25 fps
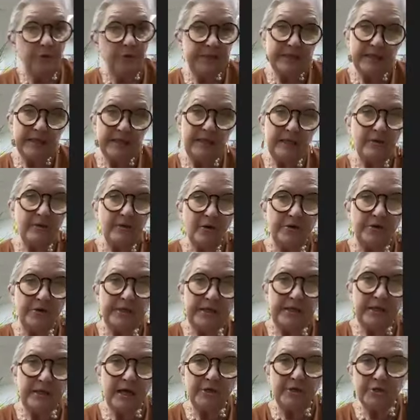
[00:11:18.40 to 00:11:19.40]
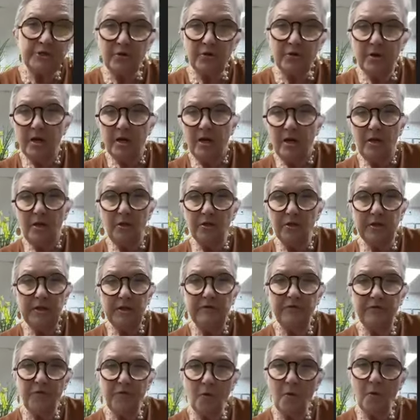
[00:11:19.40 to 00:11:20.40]
preteen or teenager
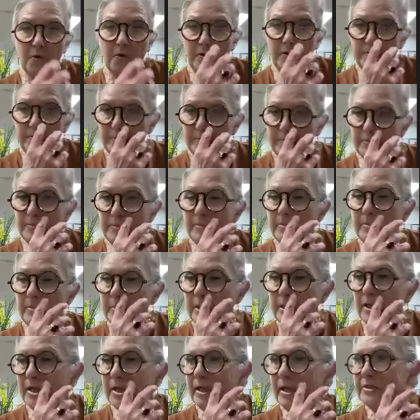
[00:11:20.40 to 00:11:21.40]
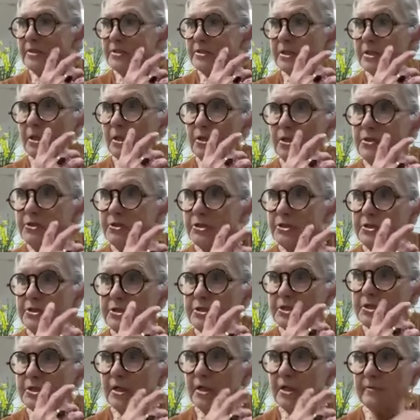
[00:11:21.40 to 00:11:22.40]
looking for
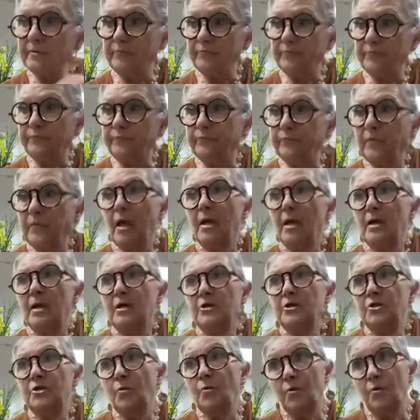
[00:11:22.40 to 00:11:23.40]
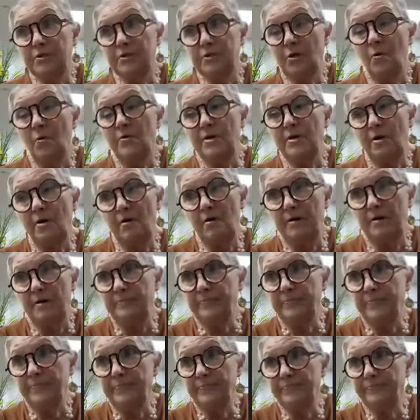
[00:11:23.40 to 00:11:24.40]
solutions to what's going
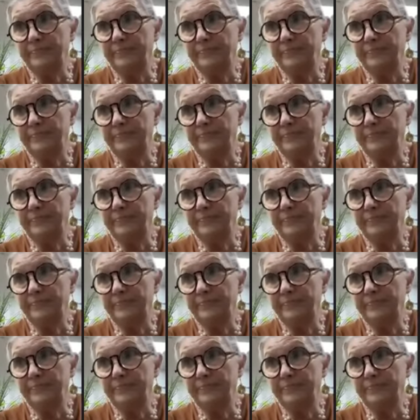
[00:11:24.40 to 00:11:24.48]
on